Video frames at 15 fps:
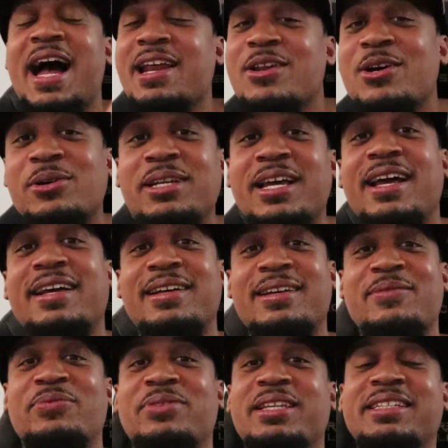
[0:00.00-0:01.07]
I know that
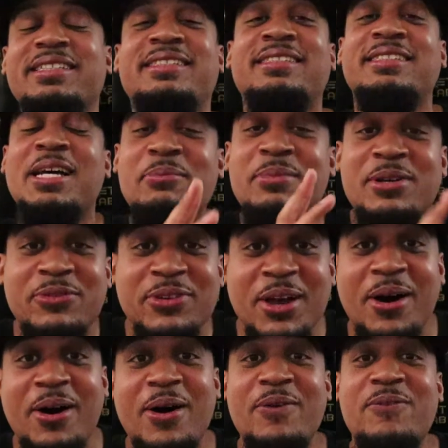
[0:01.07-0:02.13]
some of
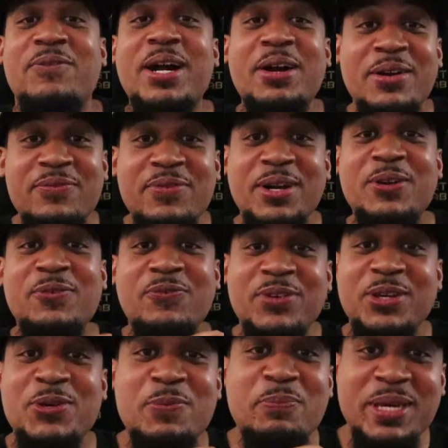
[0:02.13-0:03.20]
y'all, very, very
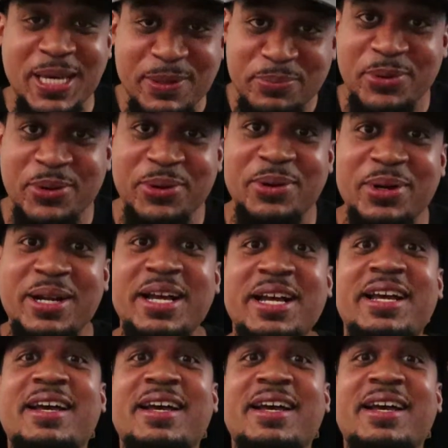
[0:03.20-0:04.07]
few people,